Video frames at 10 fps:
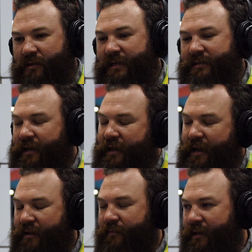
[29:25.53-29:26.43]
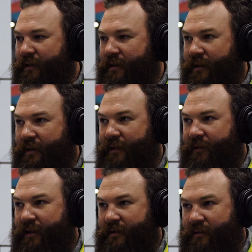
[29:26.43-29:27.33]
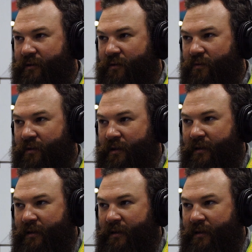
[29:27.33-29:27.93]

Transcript: easy it can be. Mm-hmm. And I mm-hmm. think, you know,